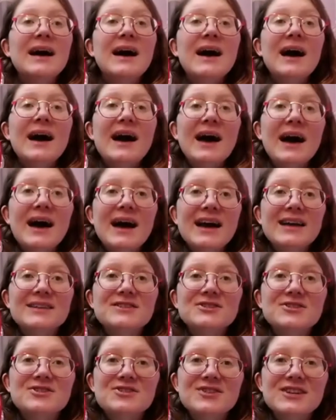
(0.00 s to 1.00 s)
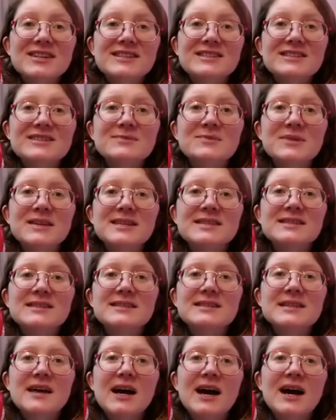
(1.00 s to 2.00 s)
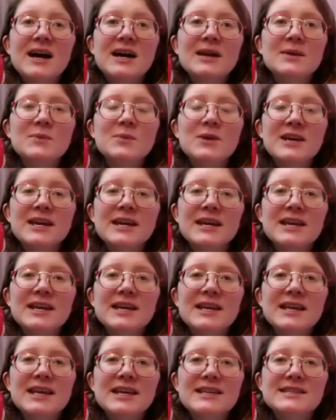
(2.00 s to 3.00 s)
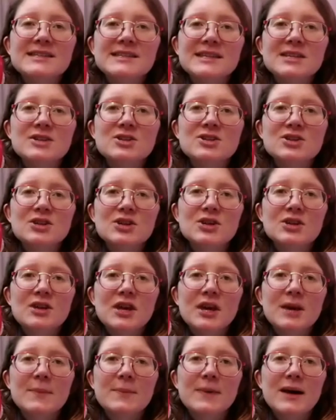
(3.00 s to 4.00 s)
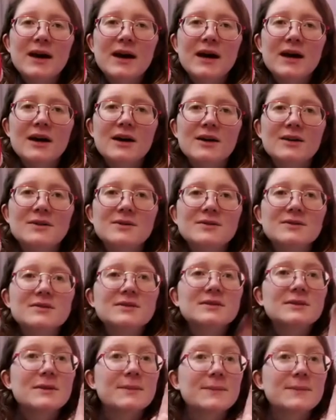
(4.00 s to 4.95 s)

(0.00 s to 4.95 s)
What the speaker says: At Christmas time, we listen to the bells.